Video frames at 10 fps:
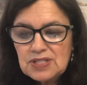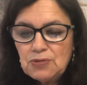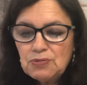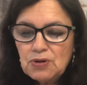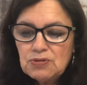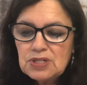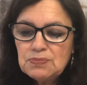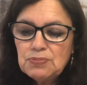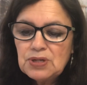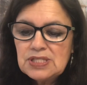They wrote
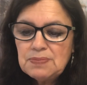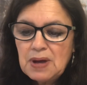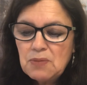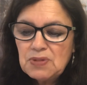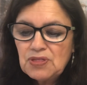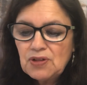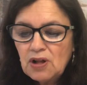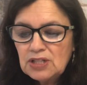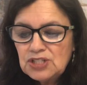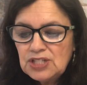books about
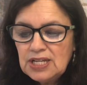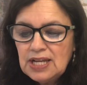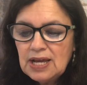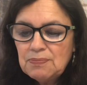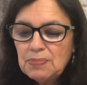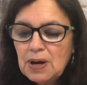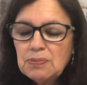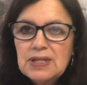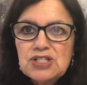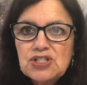mythology and
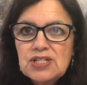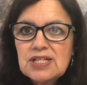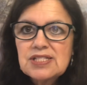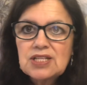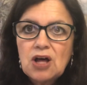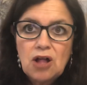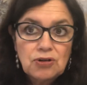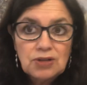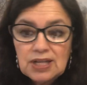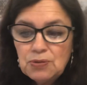published
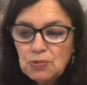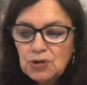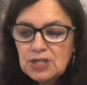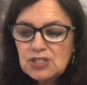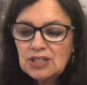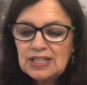scholarly works on